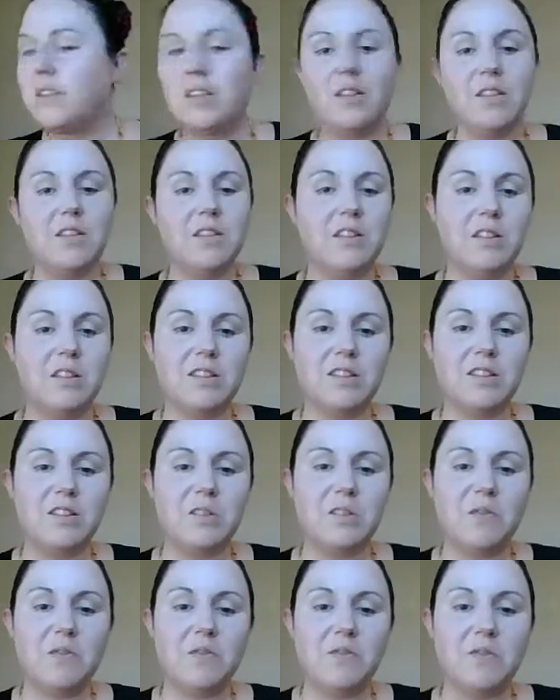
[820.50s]
It's
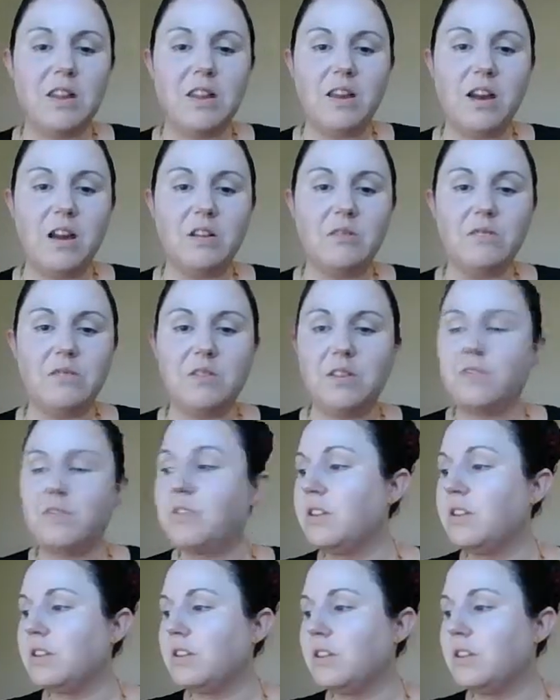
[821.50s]
so funny how
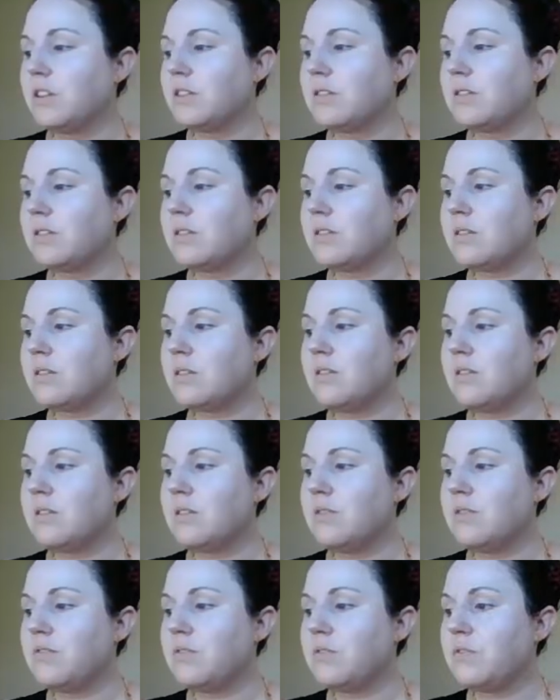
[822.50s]
different it looks
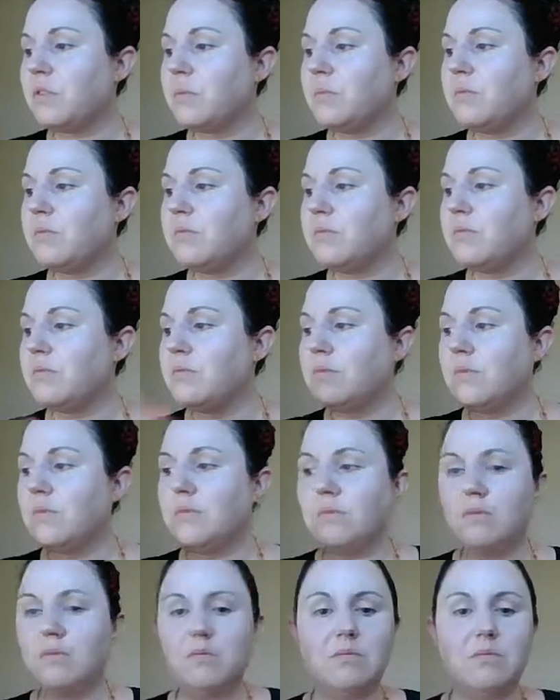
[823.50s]
from
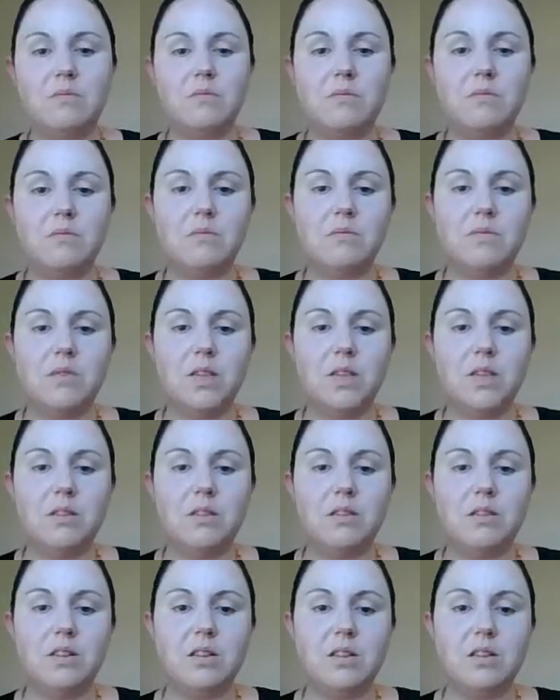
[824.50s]

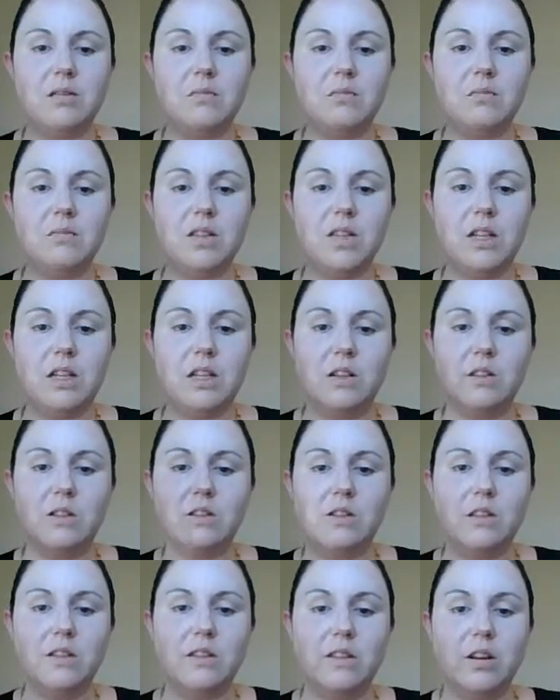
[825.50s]
to here
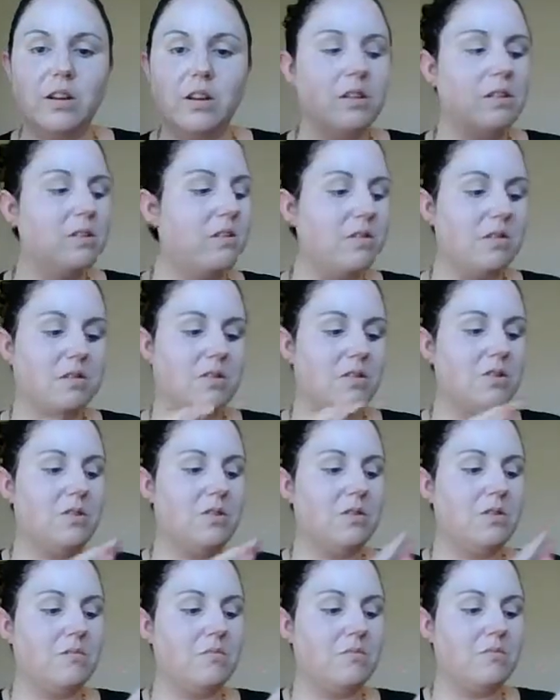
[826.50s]
to there. It's
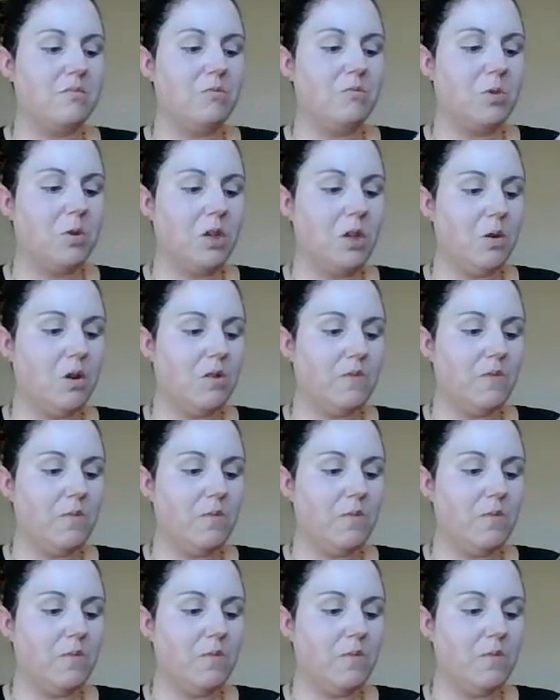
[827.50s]
just really